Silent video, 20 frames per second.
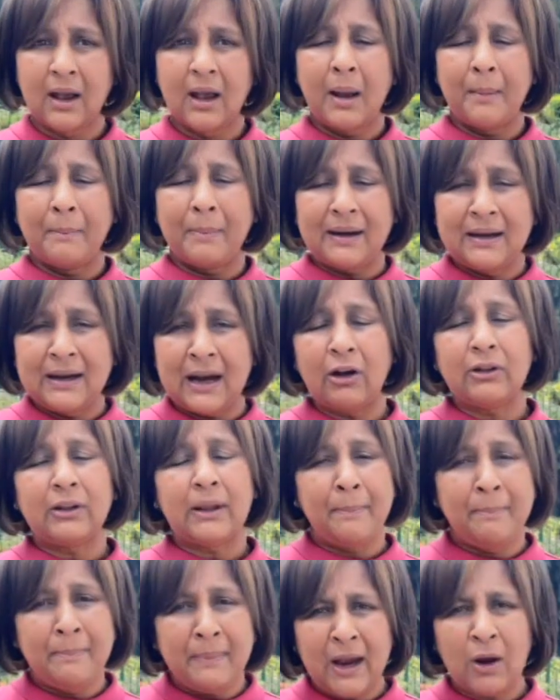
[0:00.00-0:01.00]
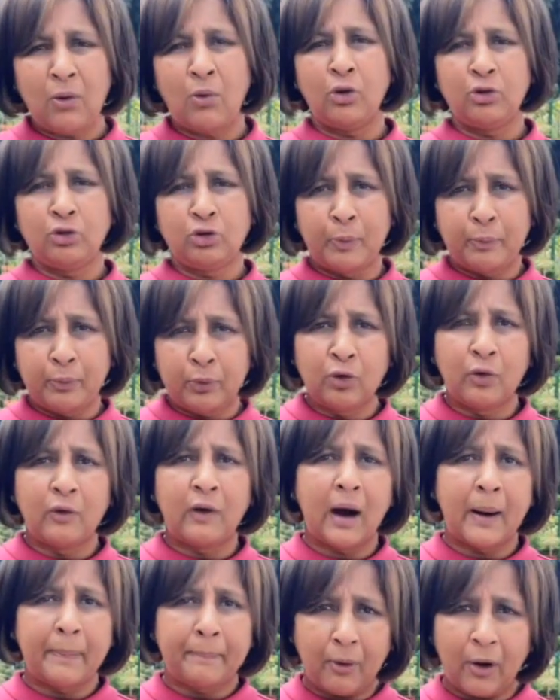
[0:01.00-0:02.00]
But now they may want to prove
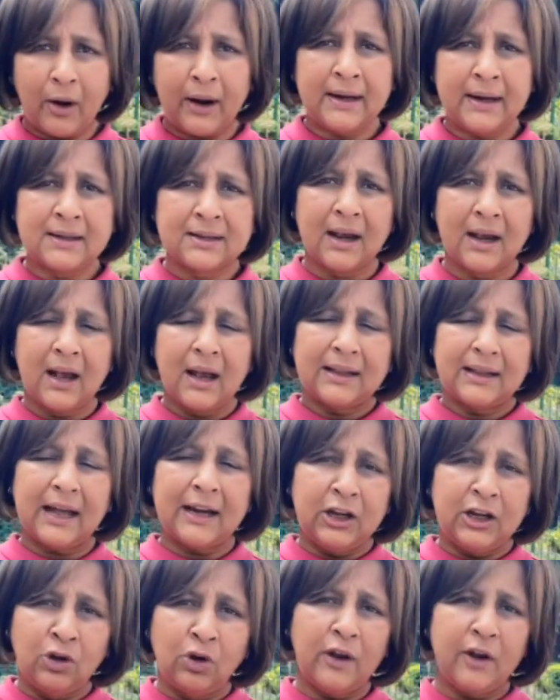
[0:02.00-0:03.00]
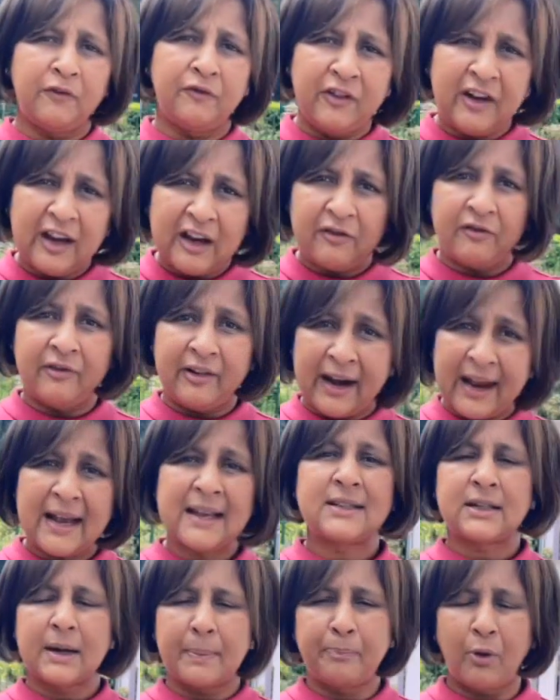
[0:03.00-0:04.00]
a point that, you know, if we
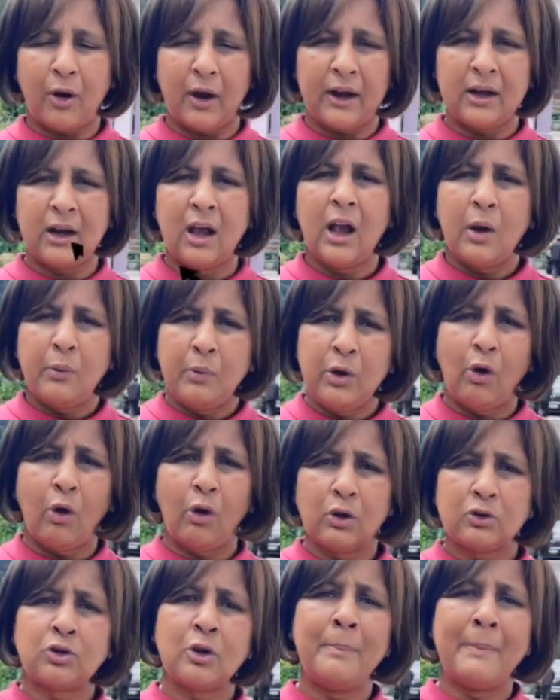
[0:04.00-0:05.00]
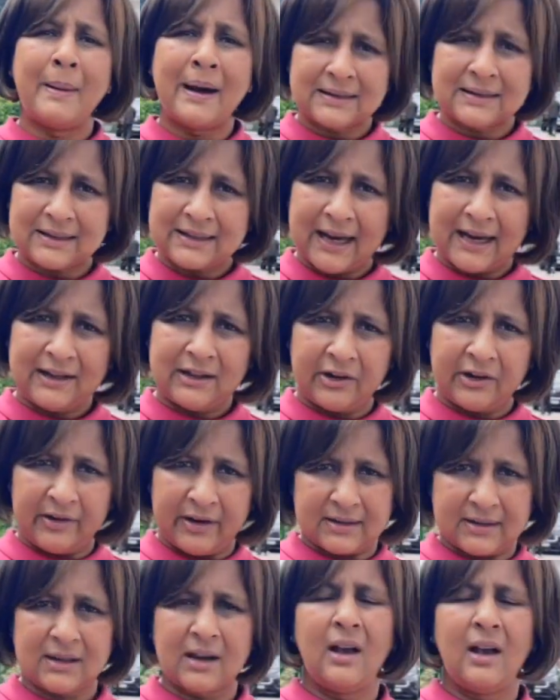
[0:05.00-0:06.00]
raised a point, we also must take the
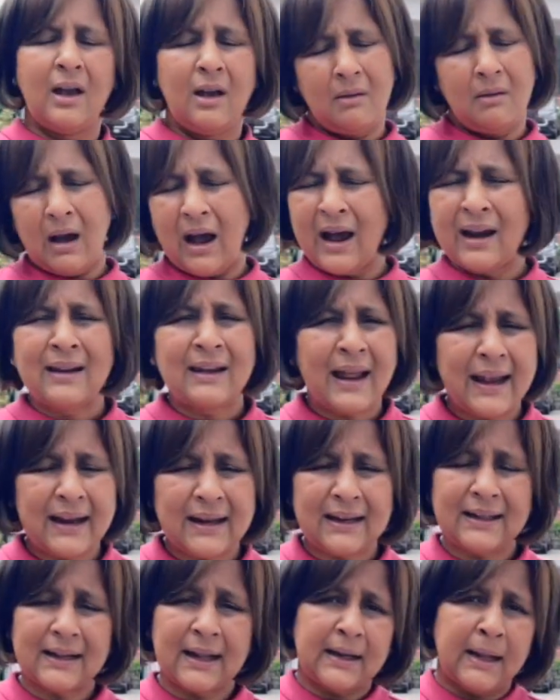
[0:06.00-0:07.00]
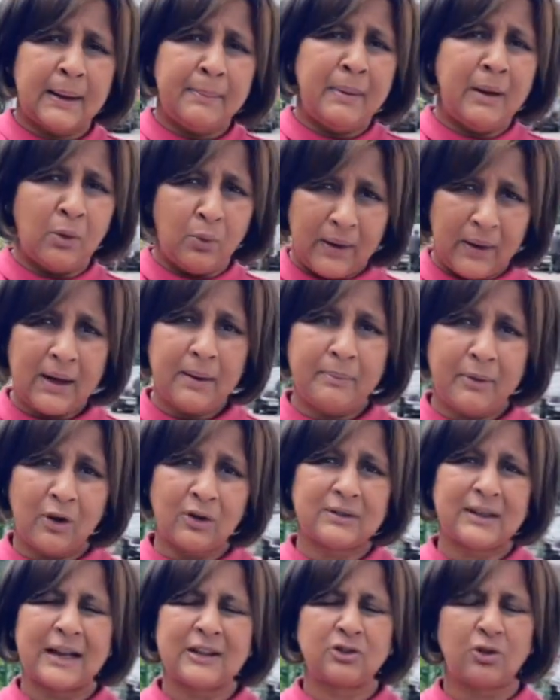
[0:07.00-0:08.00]
risk. Unlikely that they may win, because
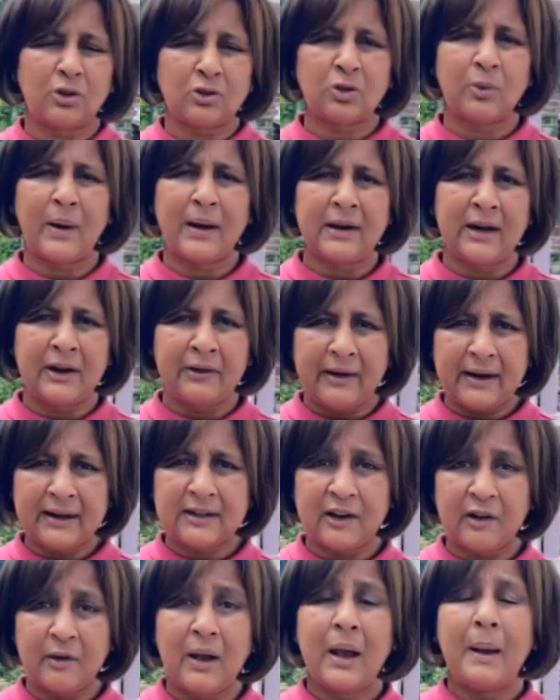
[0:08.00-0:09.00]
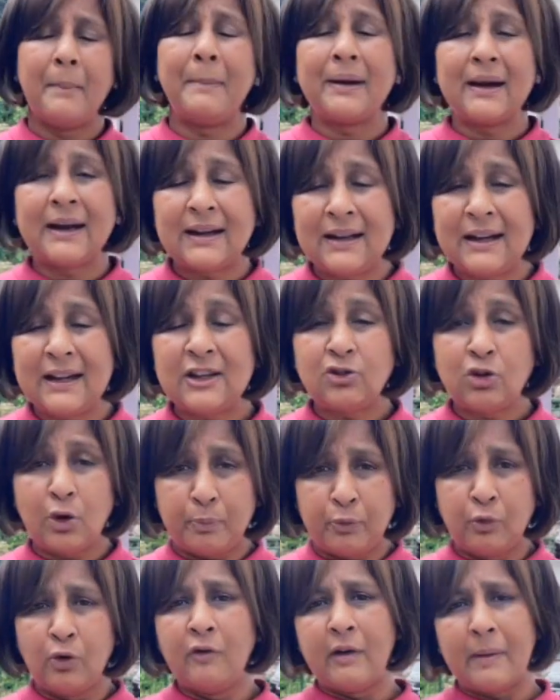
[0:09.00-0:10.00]
that's also one narrative, but at least you
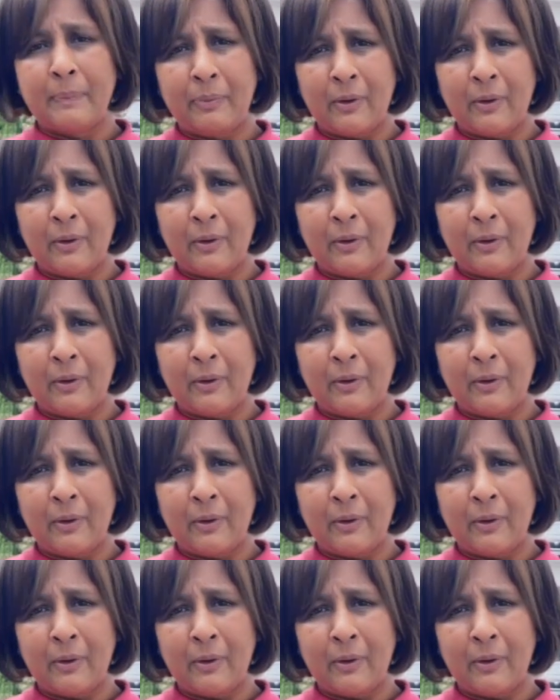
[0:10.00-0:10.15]
prove a